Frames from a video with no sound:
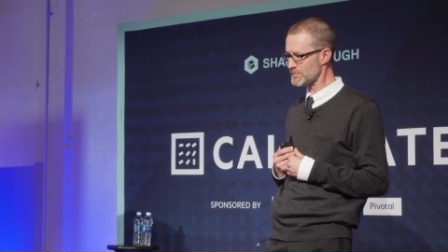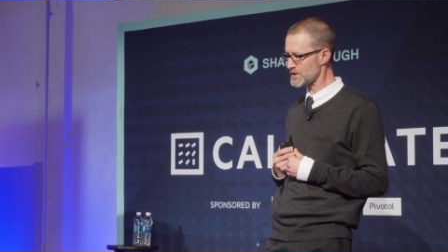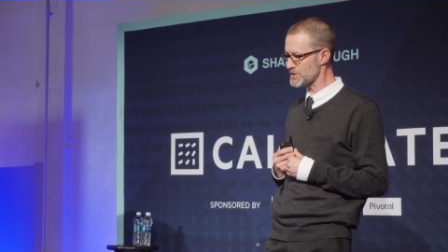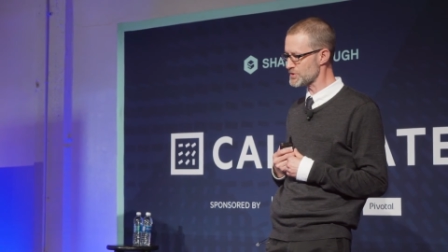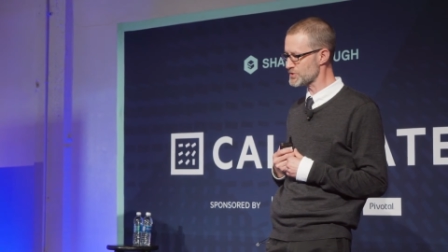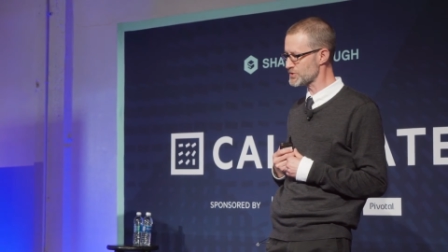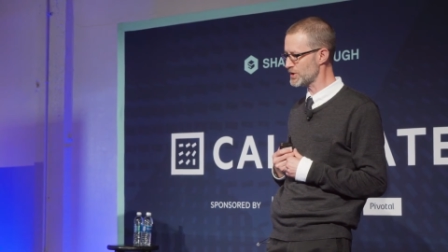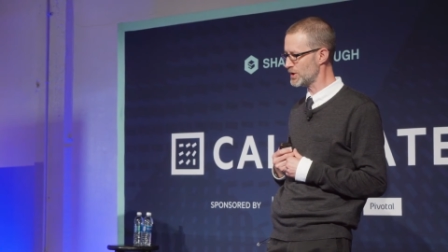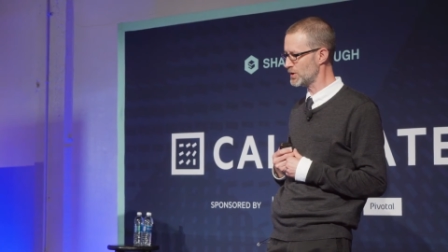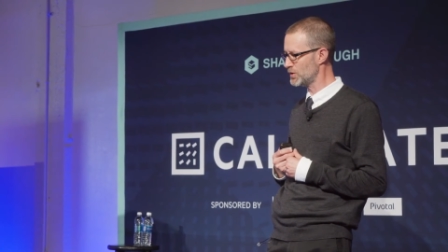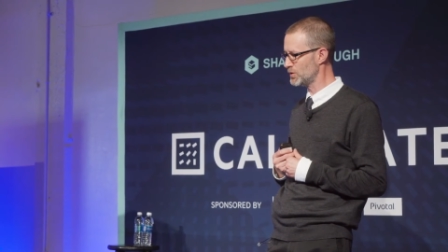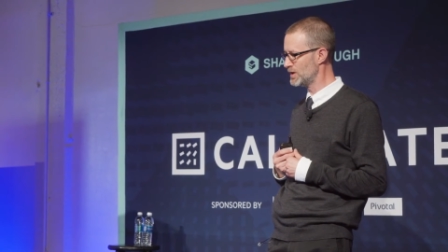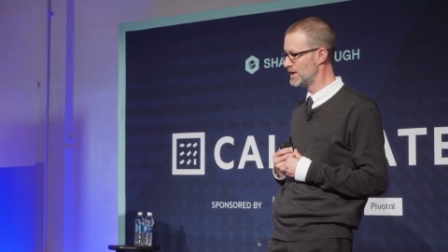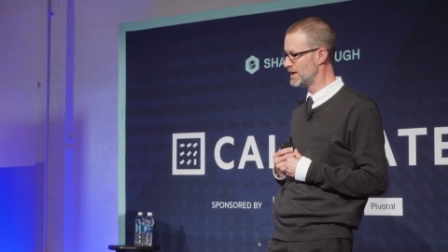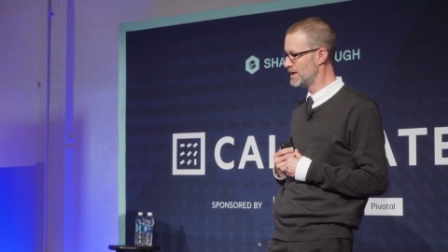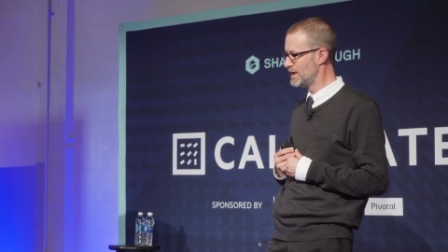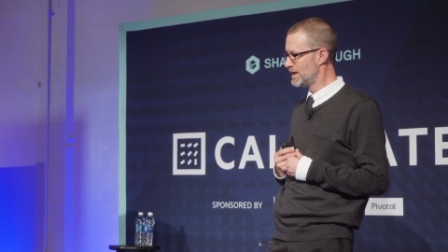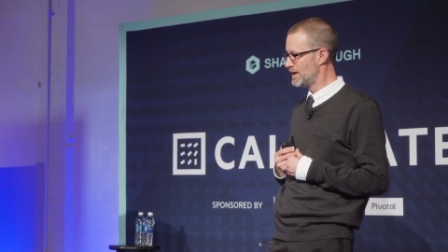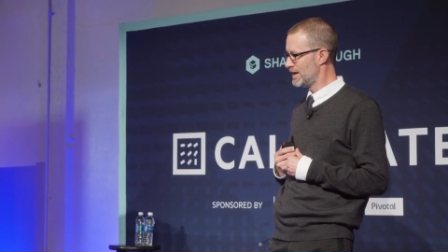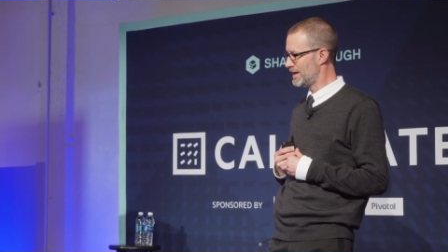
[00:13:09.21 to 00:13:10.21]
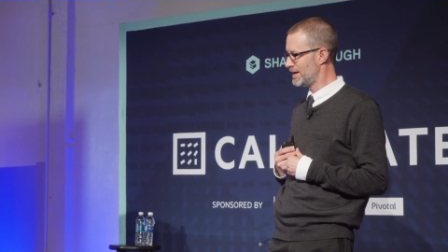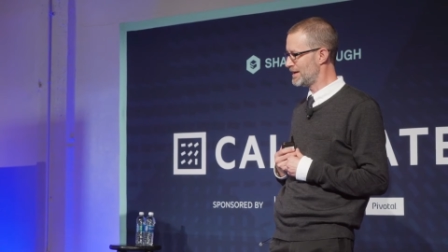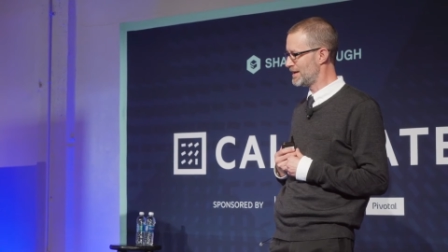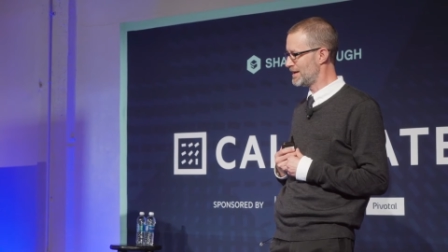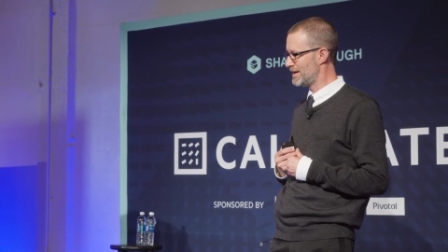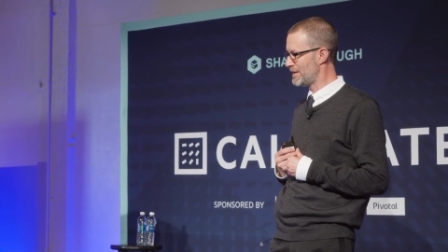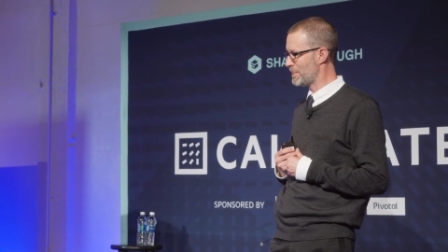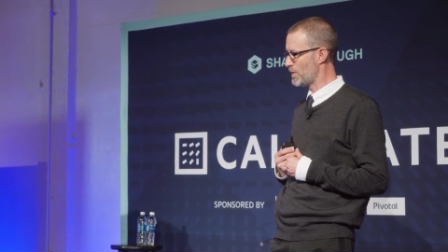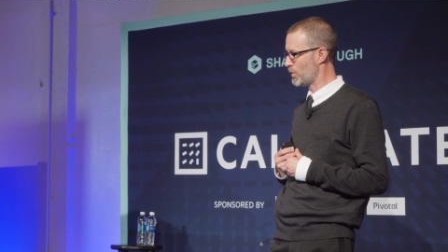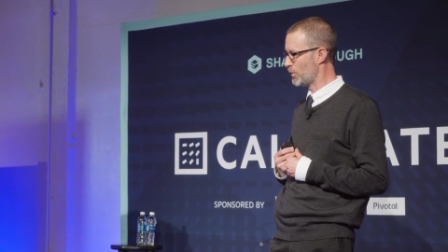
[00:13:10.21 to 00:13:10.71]
So
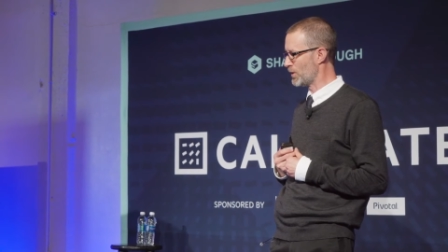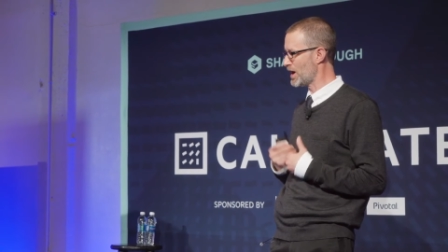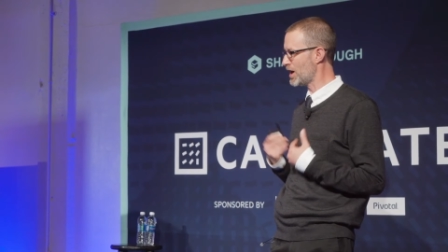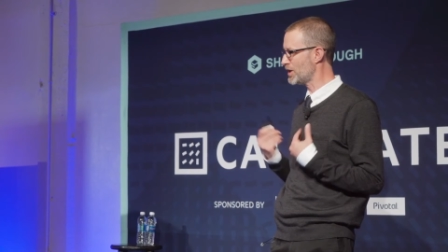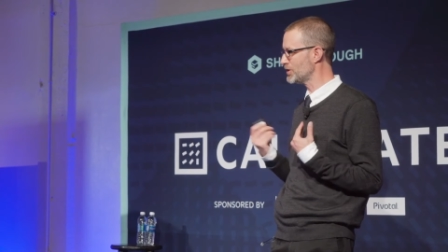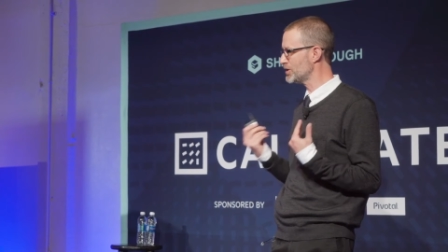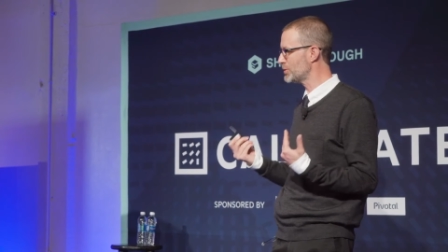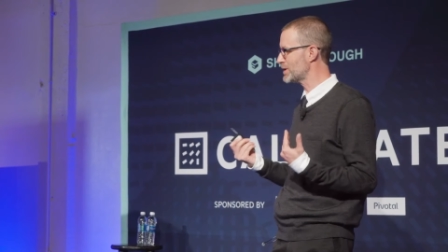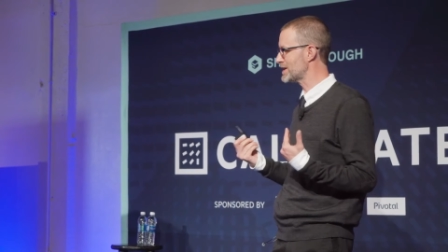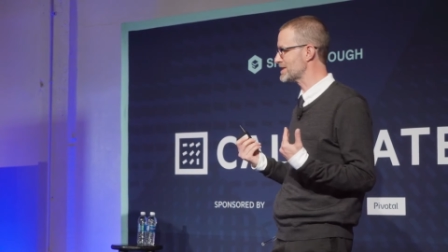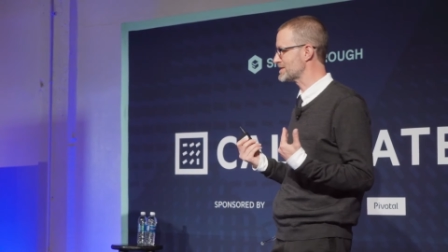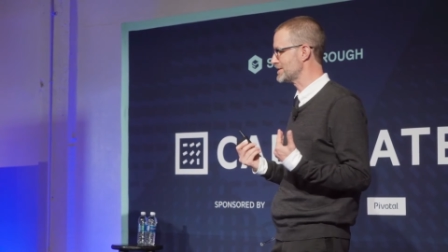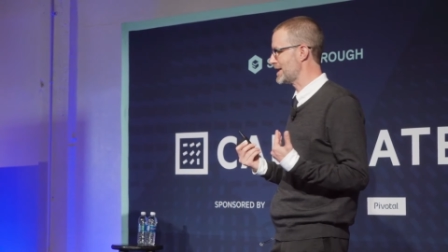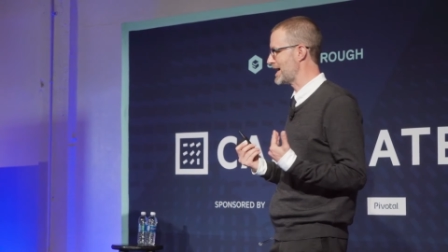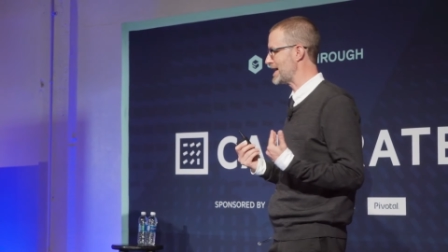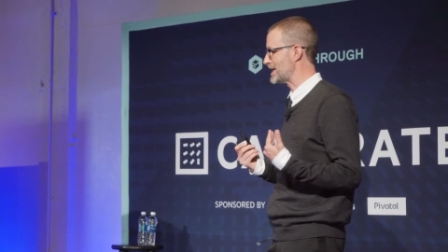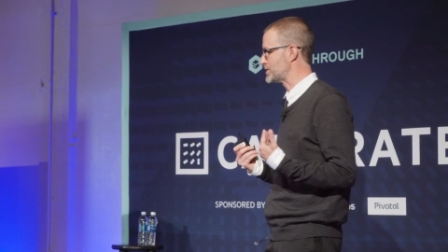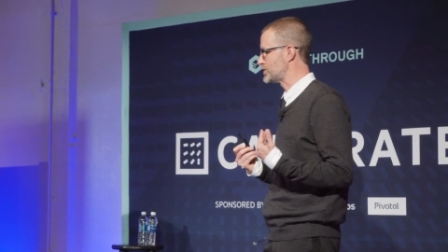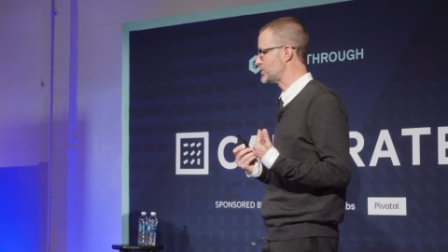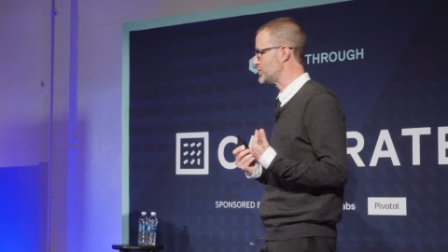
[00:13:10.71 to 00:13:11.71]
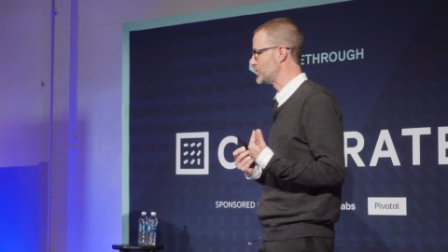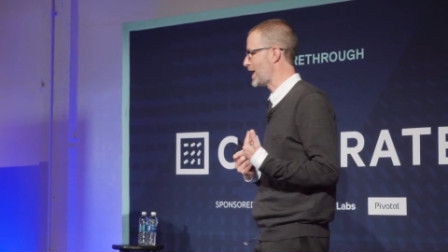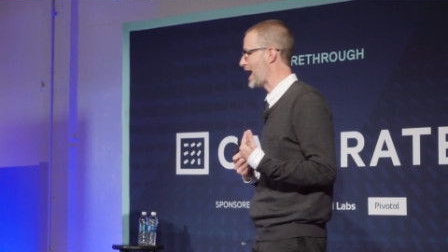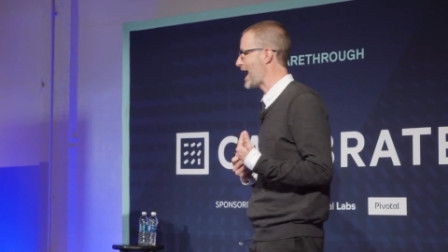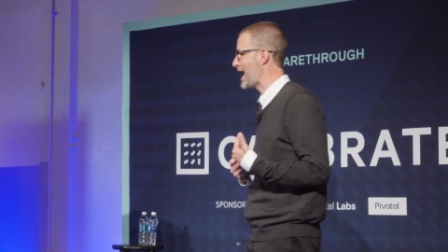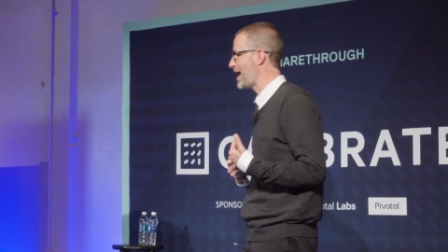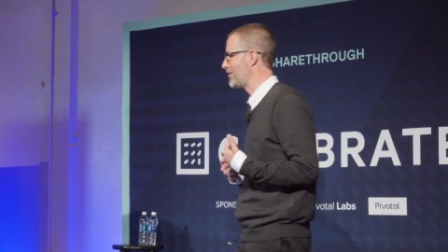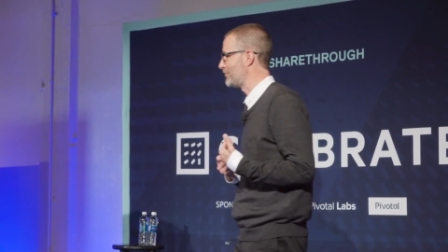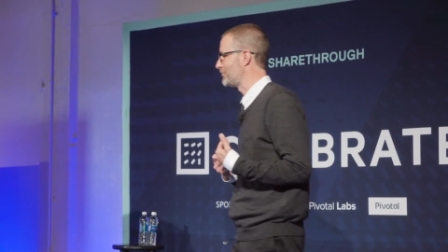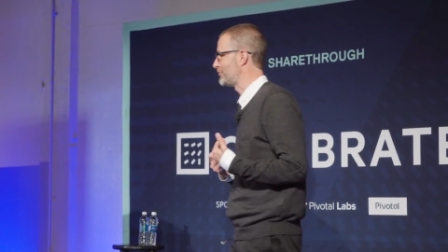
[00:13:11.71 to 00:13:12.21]
we all know what it's like to
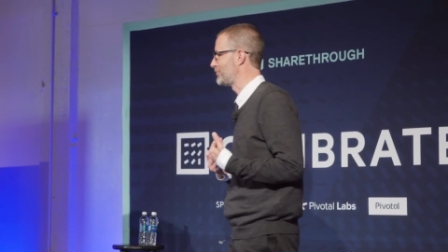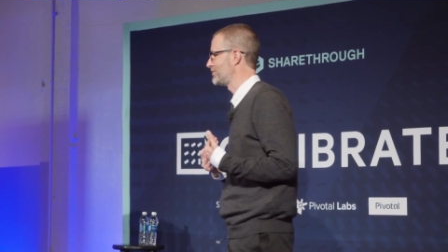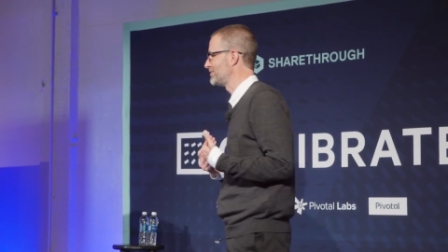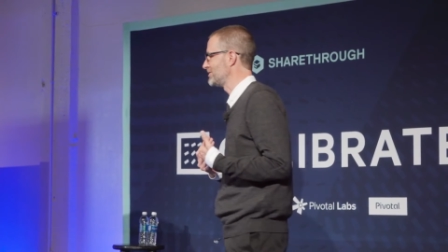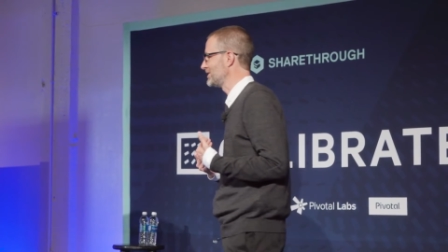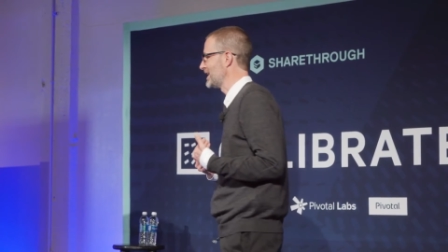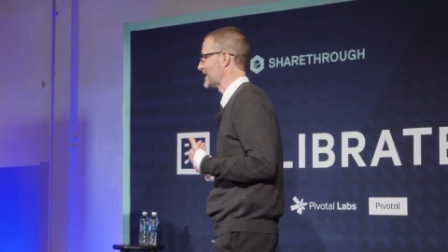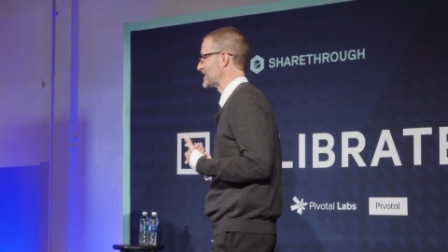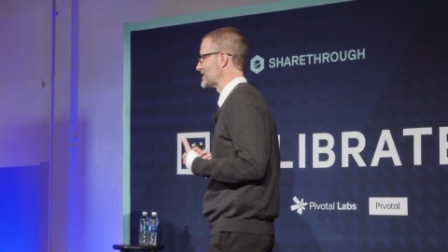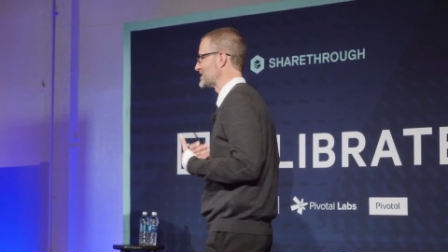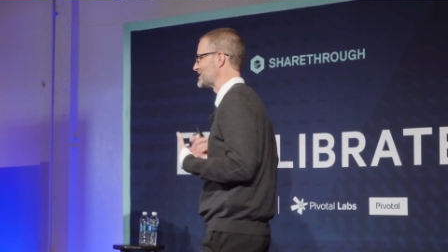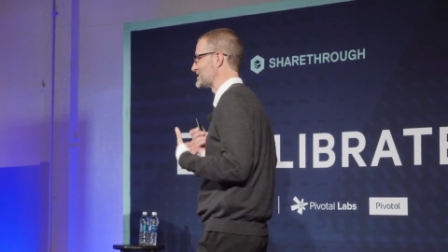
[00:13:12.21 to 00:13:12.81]
have like a